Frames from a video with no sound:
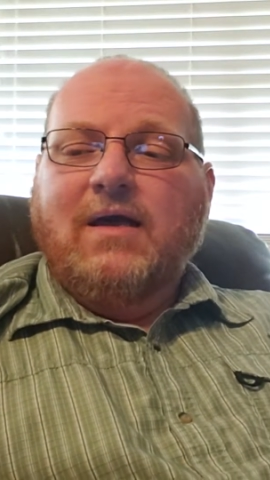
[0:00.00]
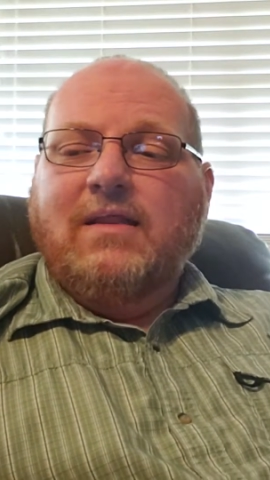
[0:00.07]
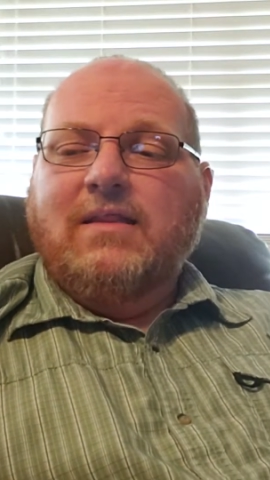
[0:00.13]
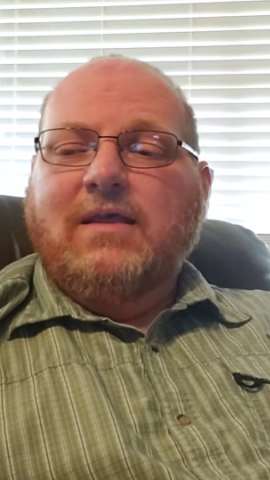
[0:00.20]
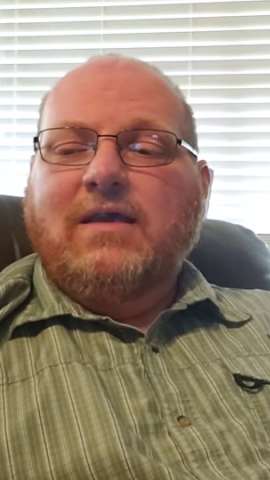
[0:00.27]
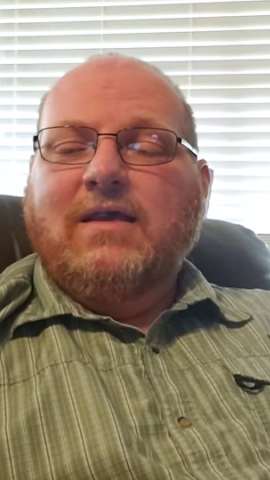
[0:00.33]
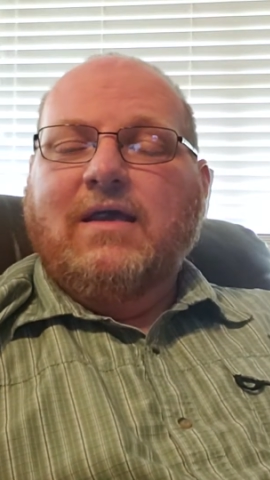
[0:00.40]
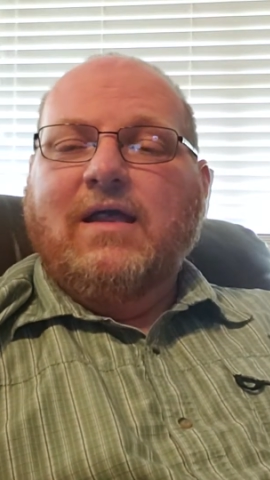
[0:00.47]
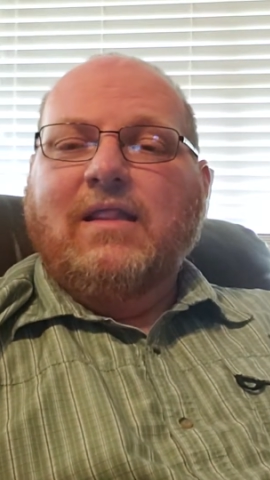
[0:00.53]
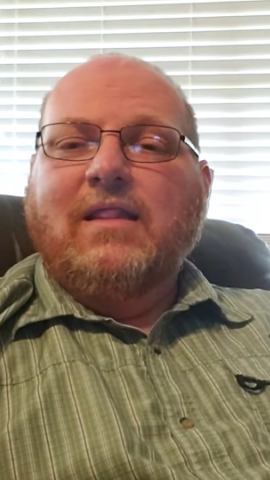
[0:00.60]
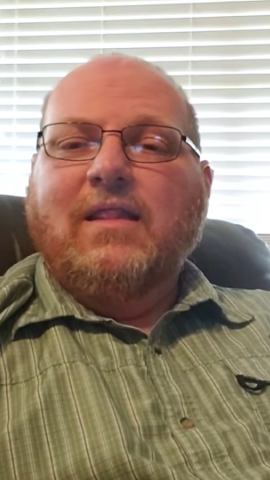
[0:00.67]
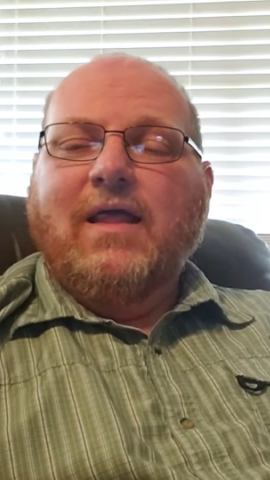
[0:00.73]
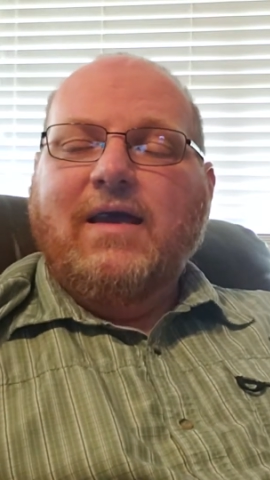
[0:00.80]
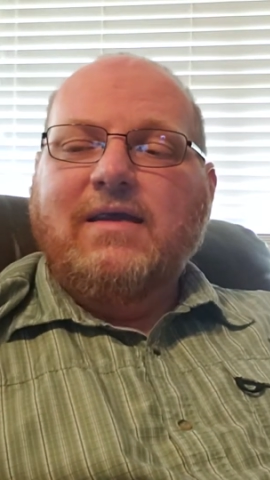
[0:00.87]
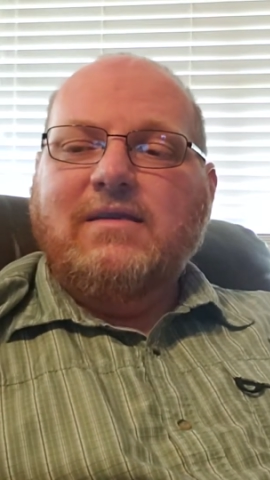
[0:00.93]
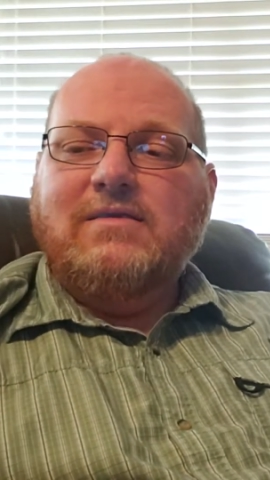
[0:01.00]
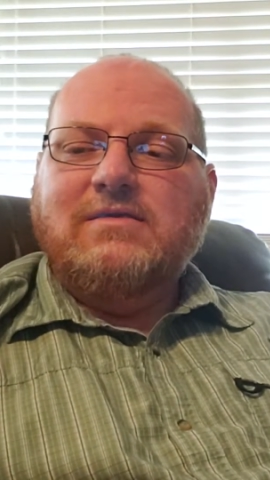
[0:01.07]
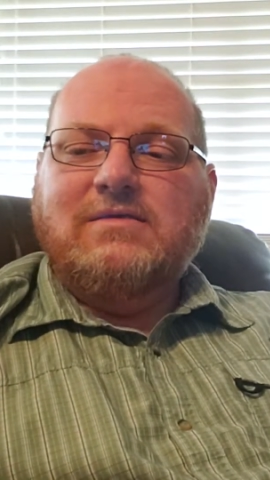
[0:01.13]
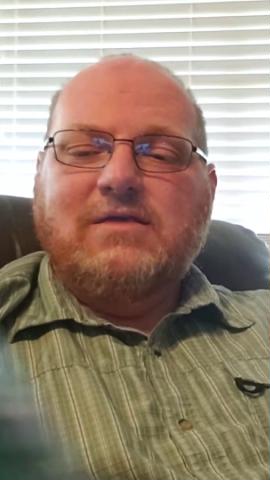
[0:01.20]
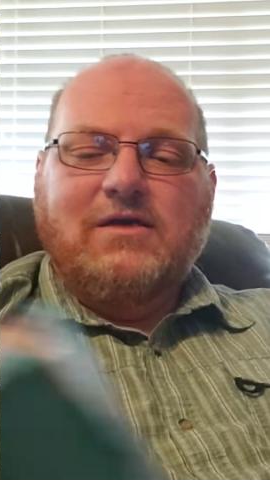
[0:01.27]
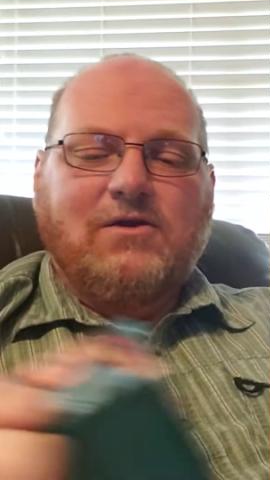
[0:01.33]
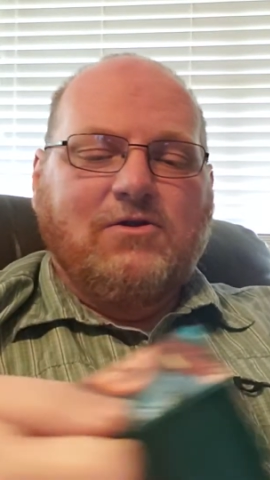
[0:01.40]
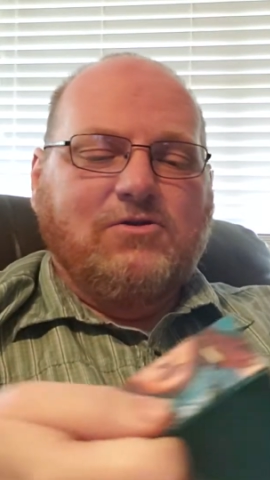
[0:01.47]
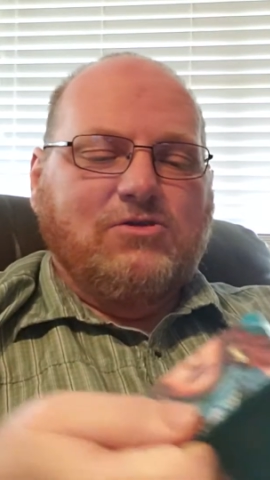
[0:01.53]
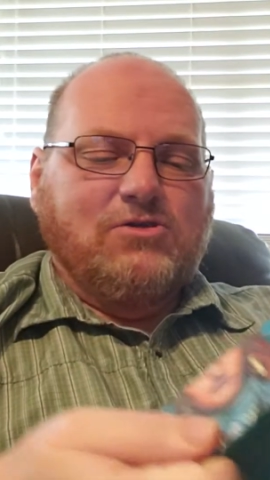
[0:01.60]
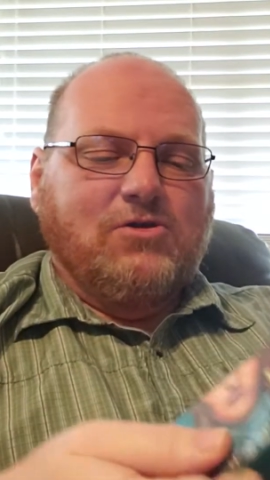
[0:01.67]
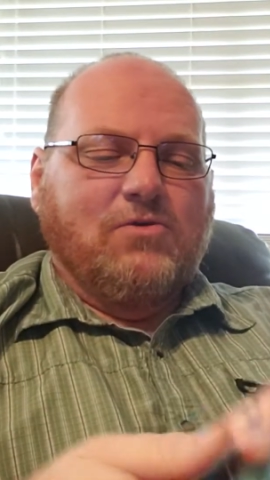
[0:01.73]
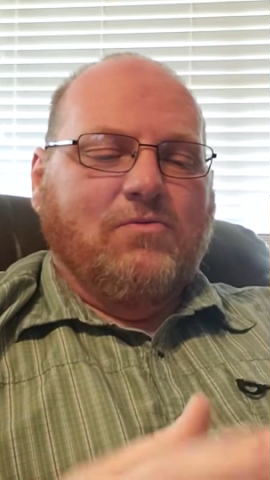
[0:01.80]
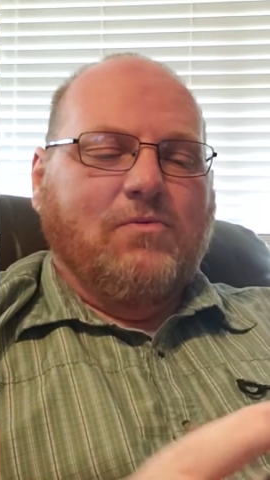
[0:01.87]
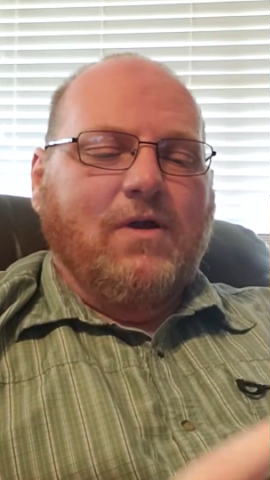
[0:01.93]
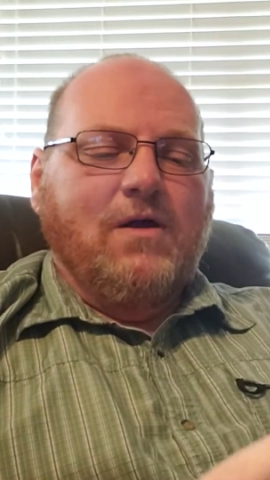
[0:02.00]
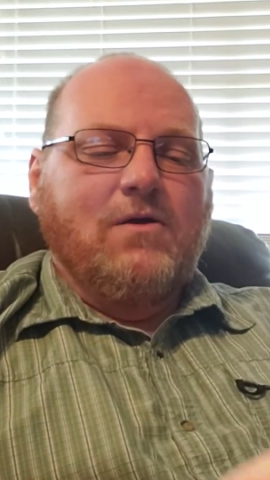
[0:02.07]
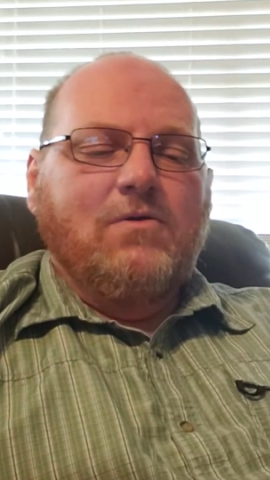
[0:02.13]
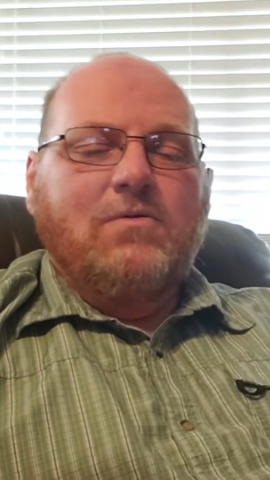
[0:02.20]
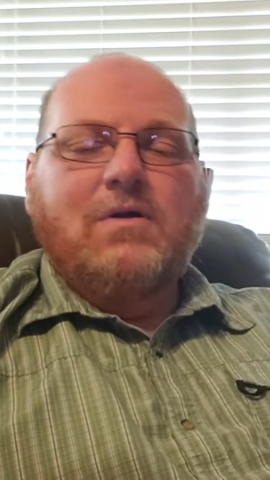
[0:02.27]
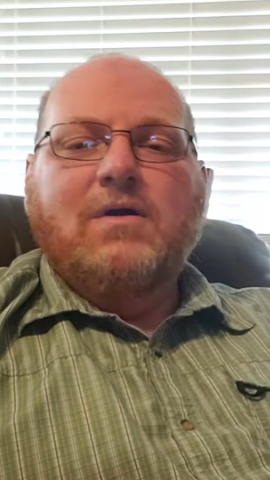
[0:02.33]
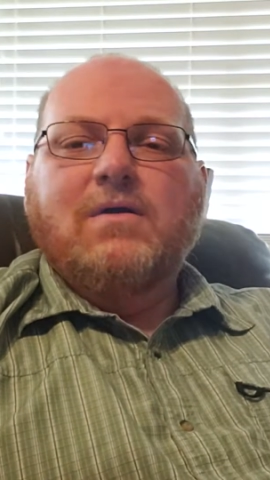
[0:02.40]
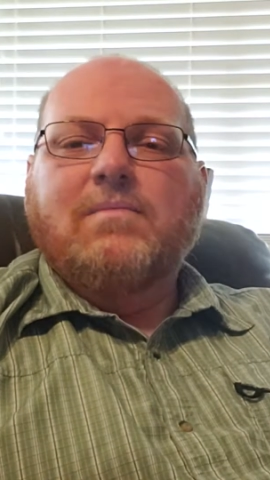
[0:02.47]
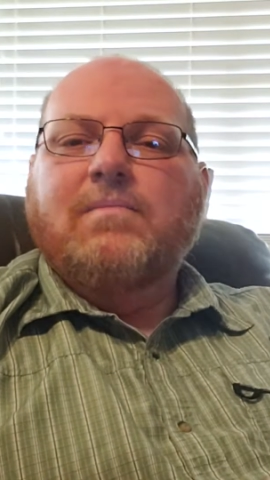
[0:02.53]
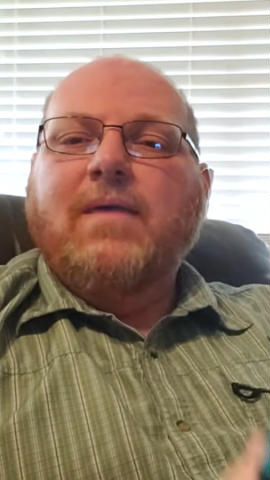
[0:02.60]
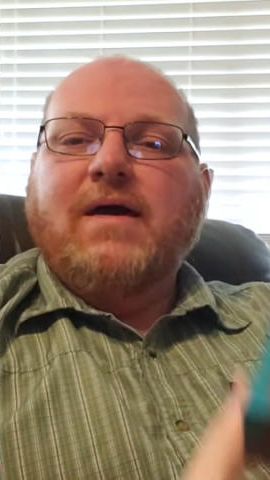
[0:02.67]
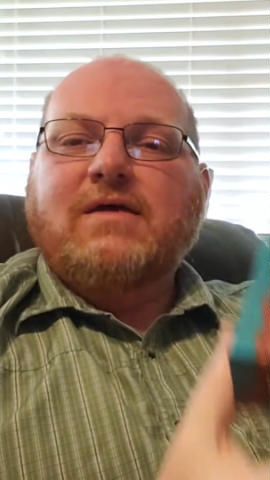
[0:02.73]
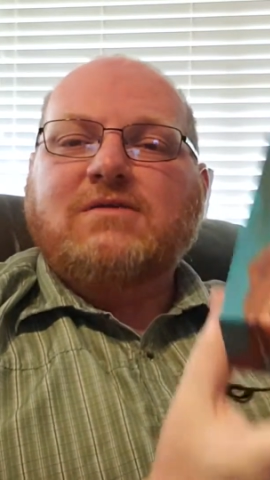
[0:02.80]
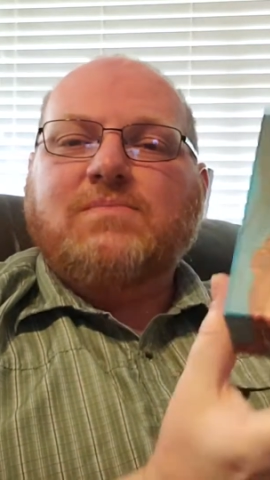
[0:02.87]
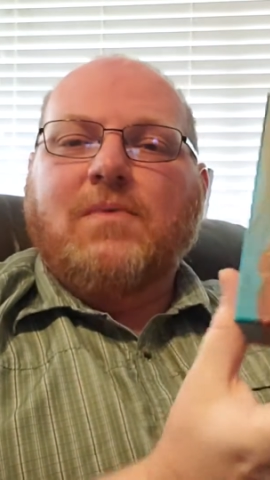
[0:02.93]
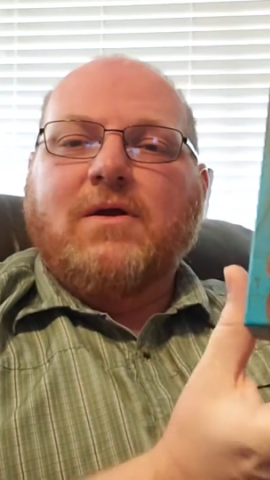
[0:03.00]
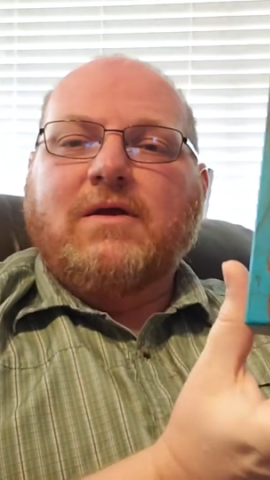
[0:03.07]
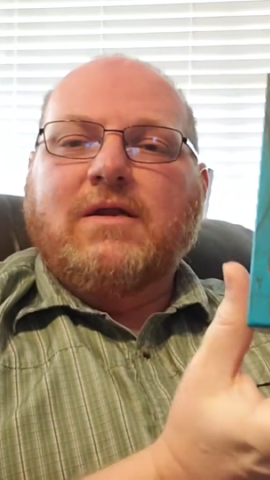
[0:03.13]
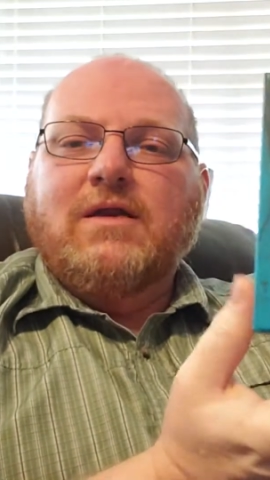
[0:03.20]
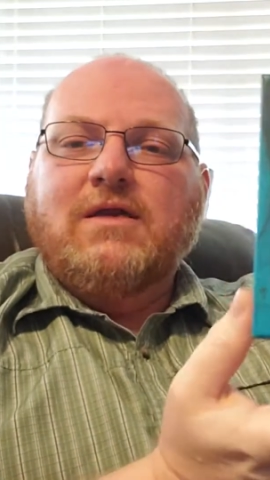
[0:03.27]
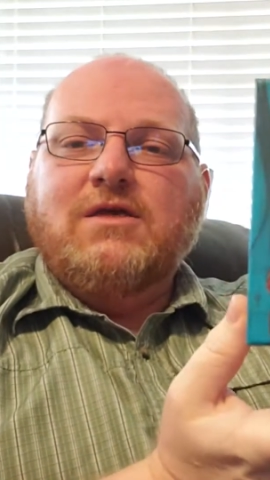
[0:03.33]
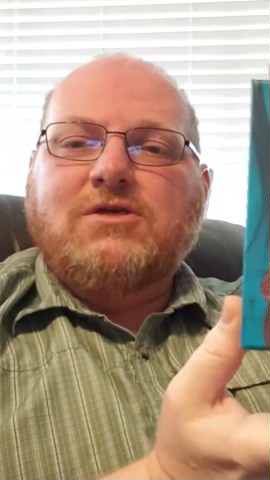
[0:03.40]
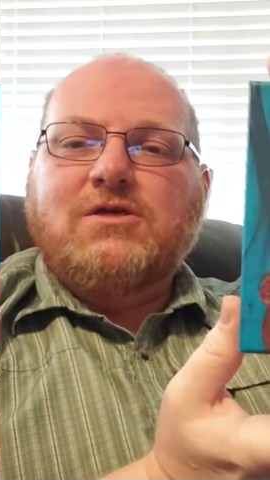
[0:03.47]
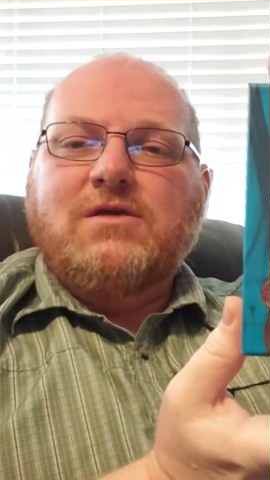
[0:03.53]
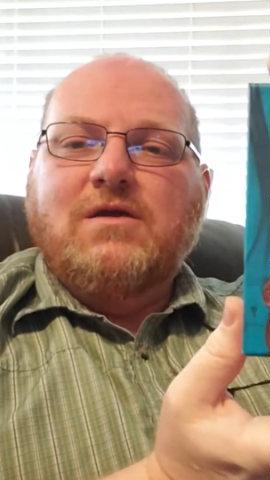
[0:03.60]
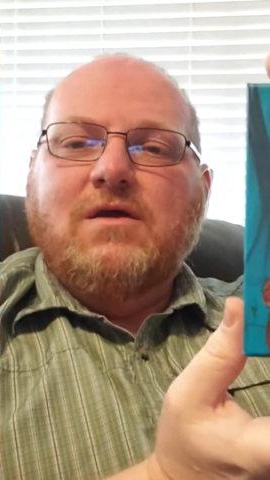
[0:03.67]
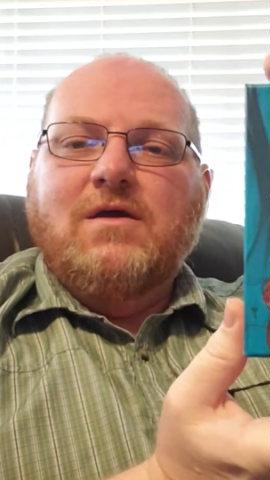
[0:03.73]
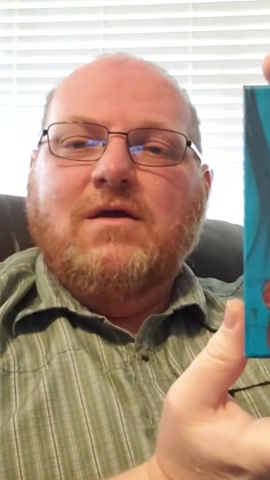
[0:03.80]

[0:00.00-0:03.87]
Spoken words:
the Light Seers Tarot Mass Market Edition.